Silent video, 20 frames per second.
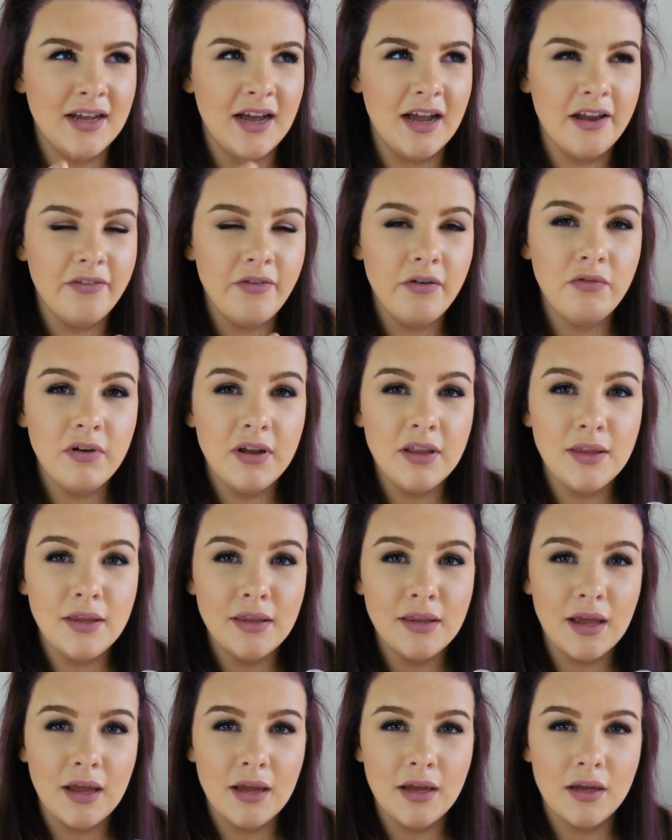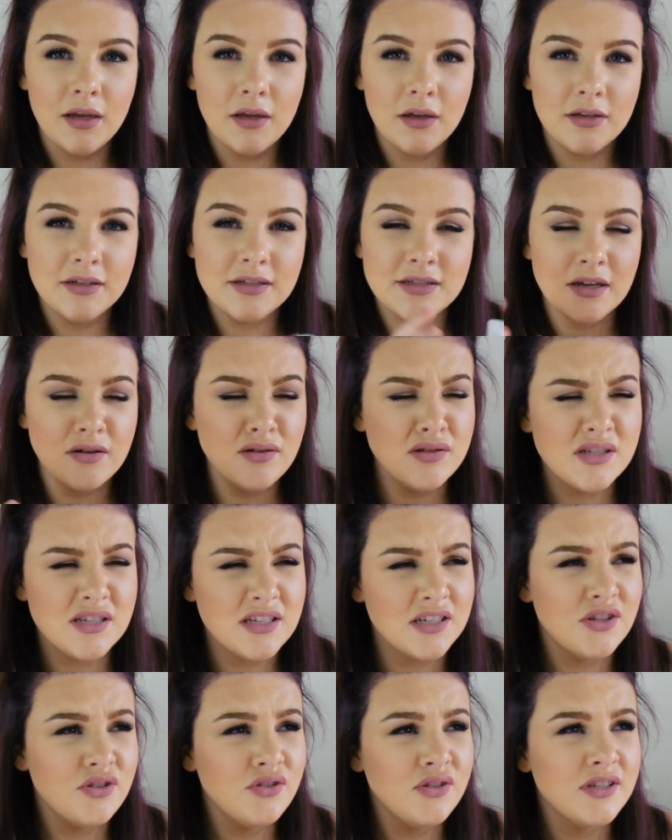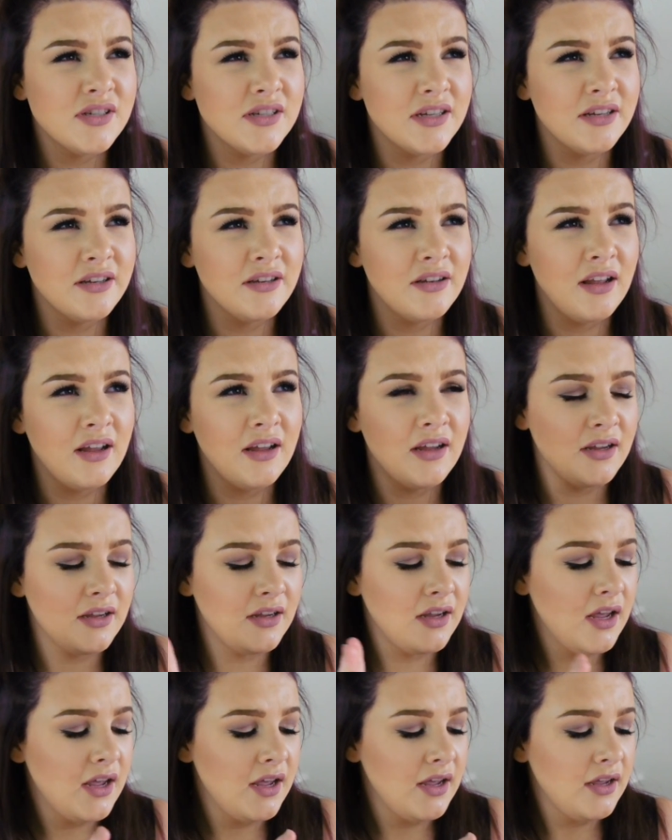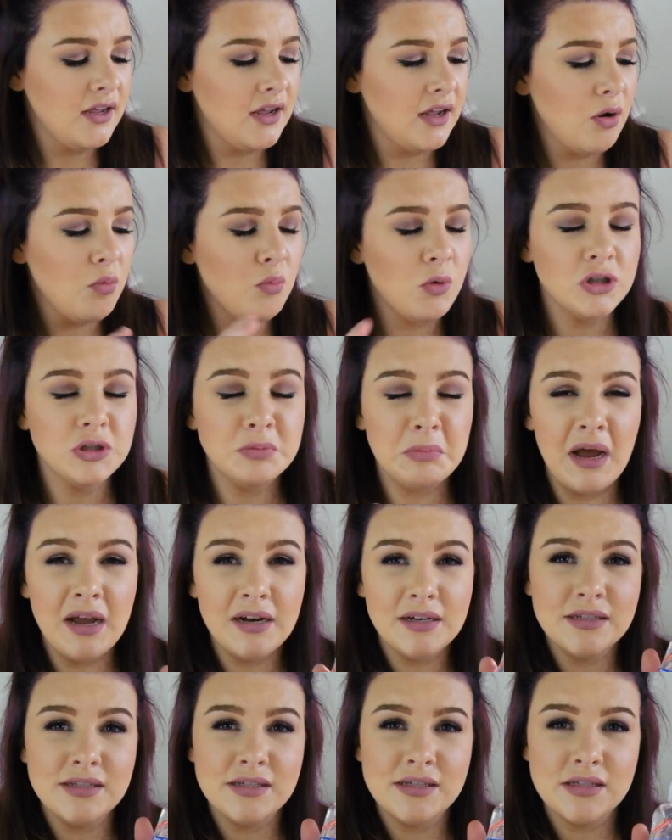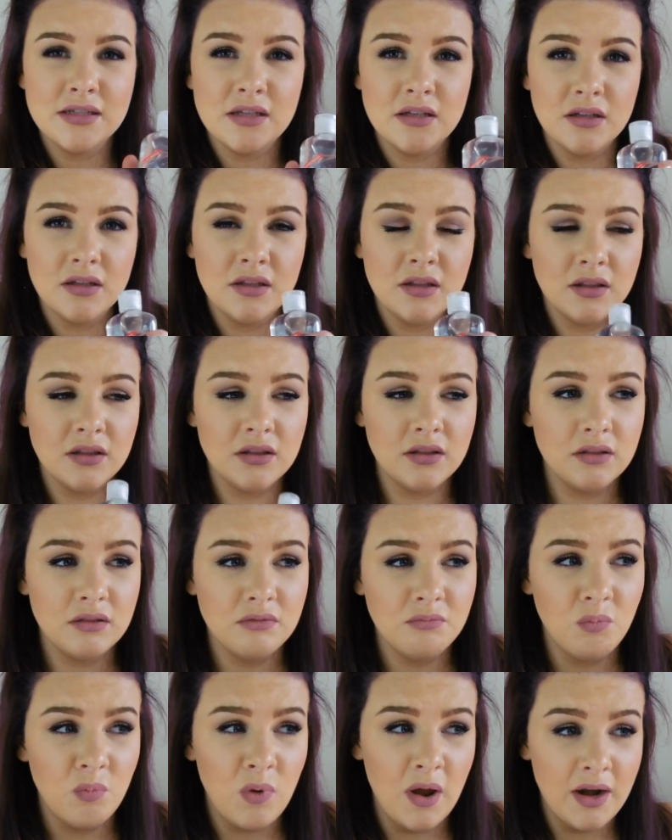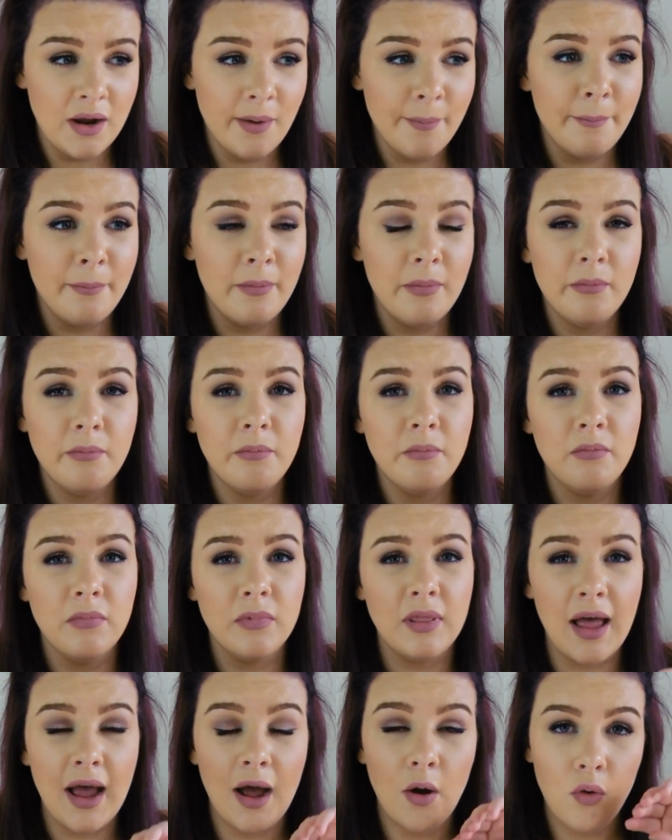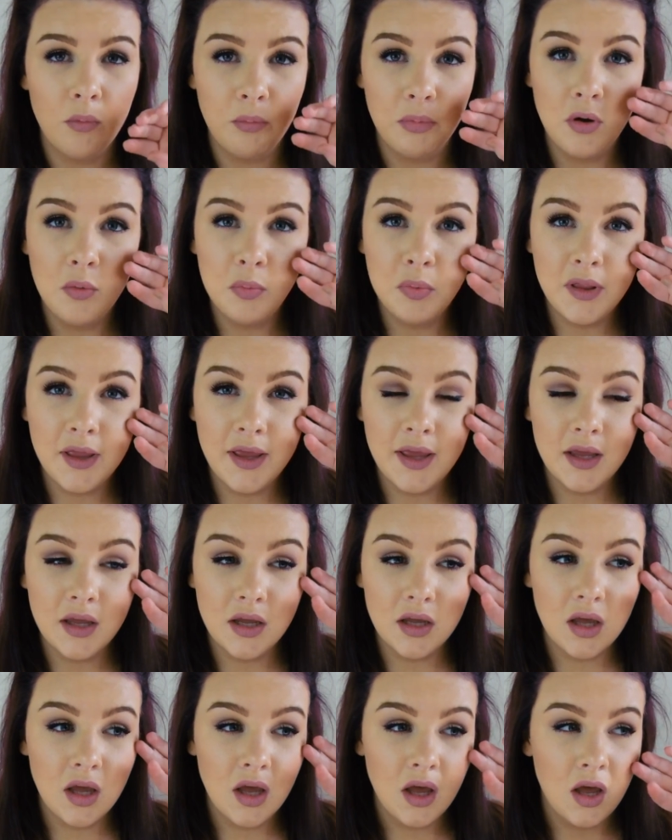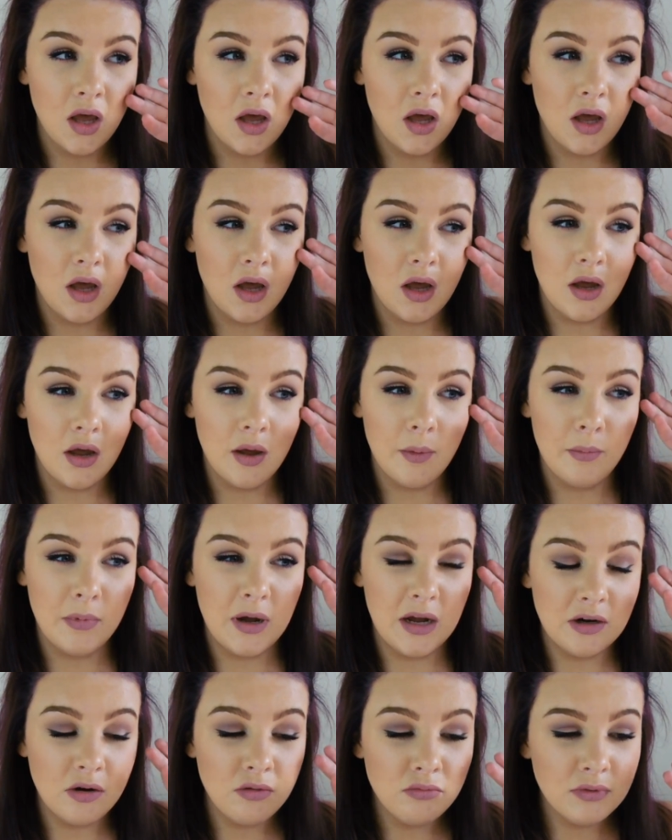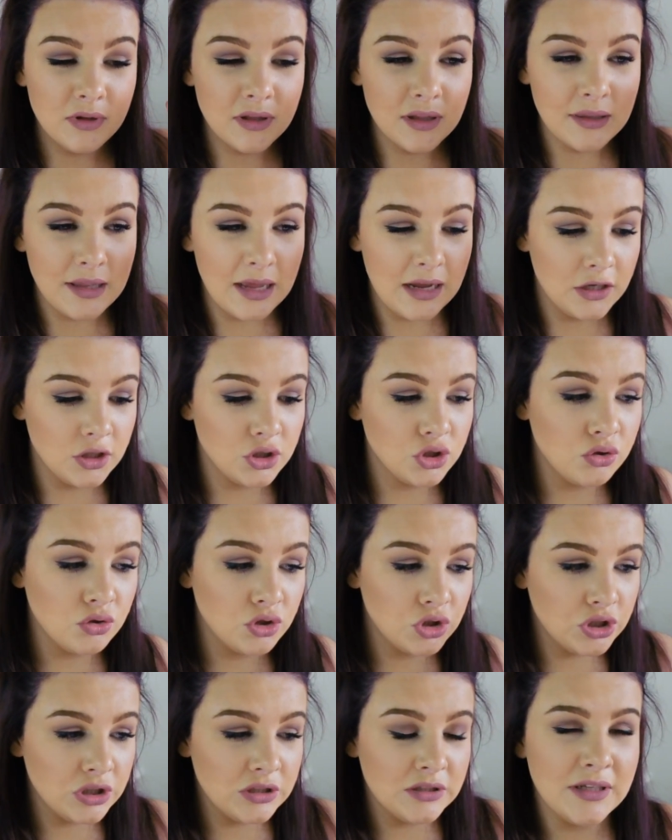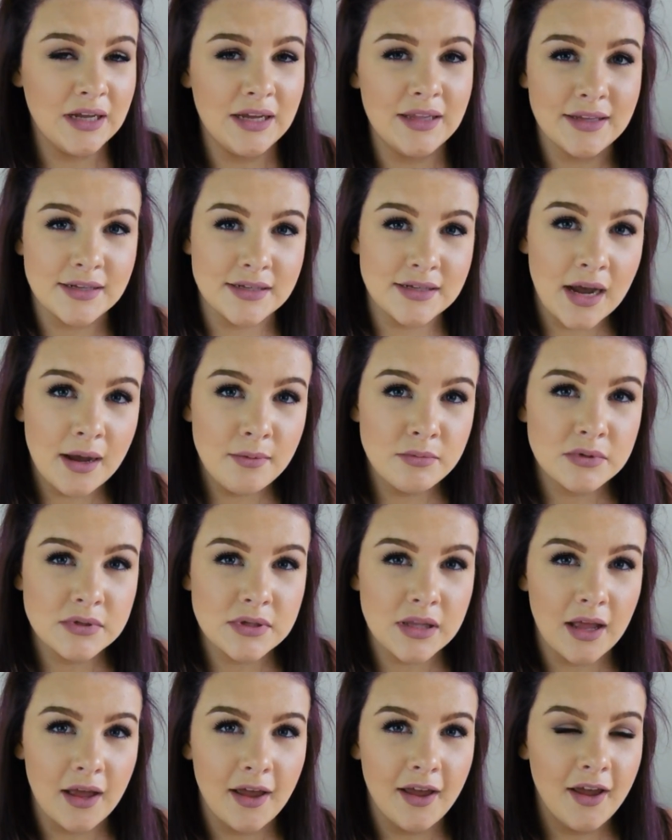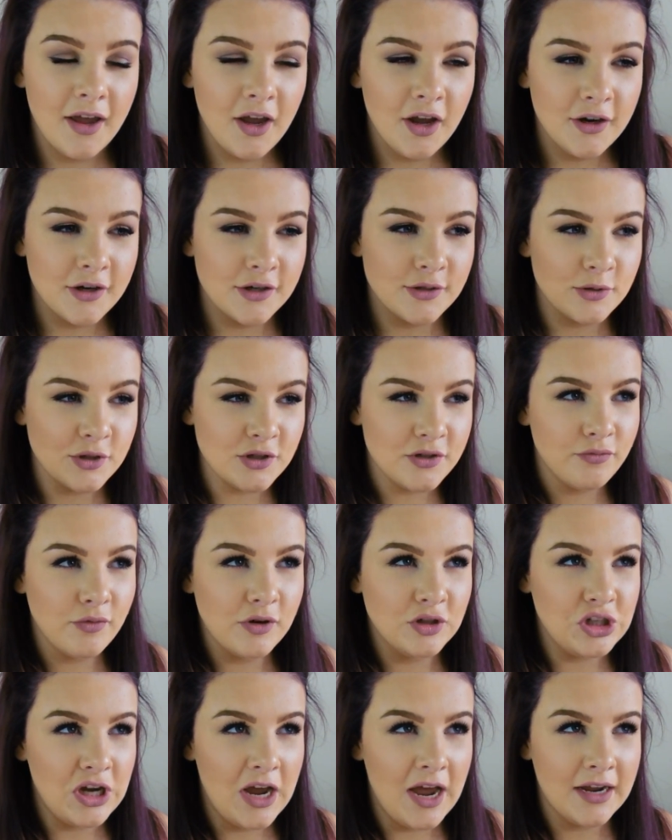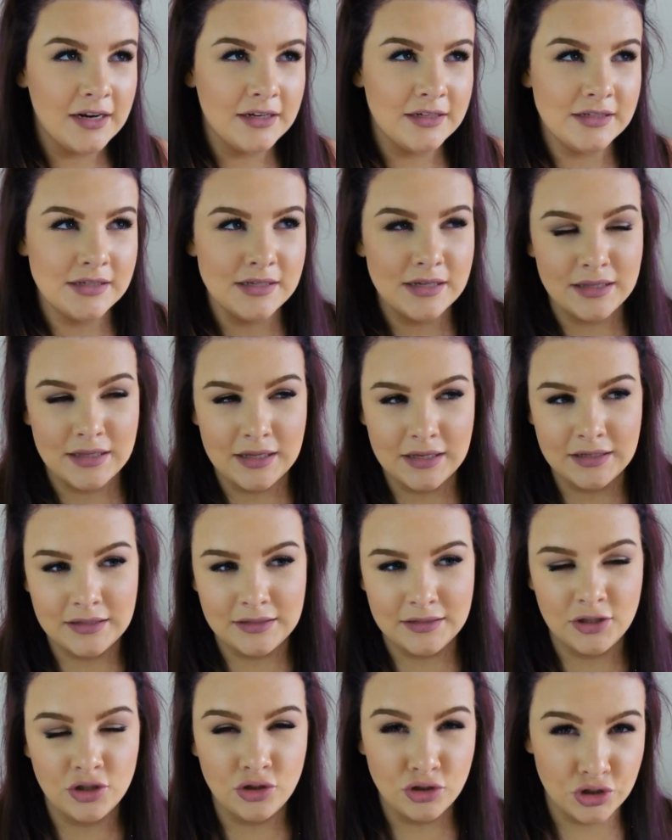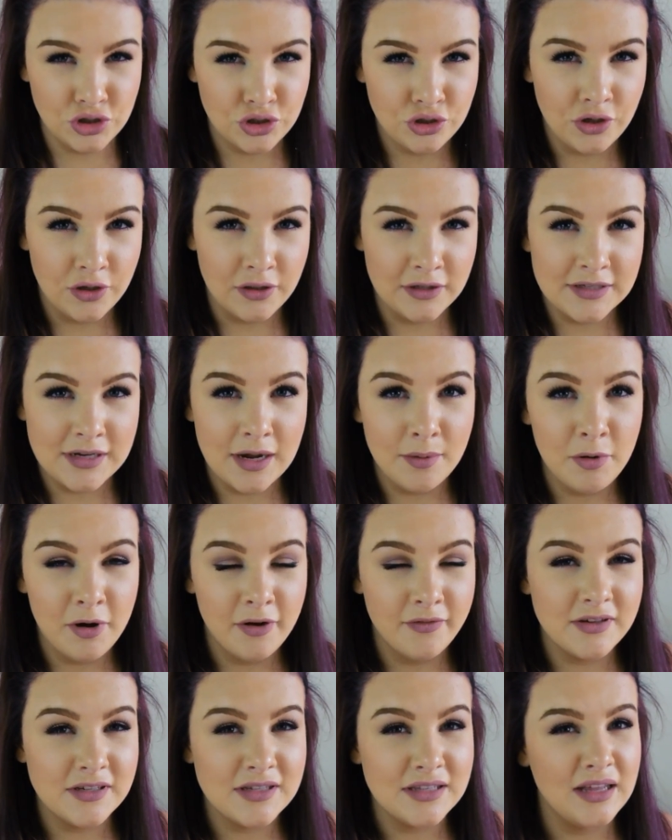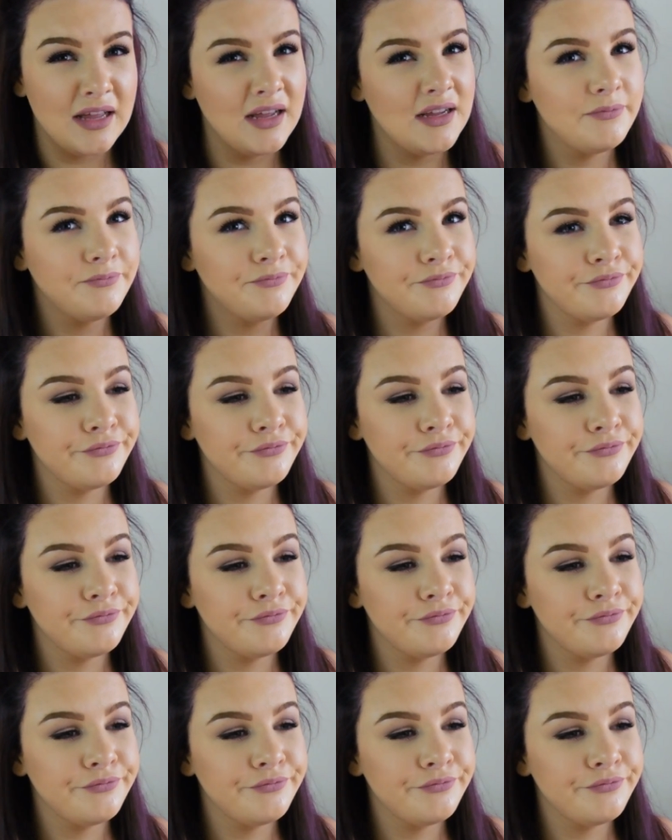I never really like, it sounds disgusting, like I don't wash my hands when I'm like out in public. Um, I don't really like touching like the taps like because once you wash your hands and then you go to turn the tap off it's like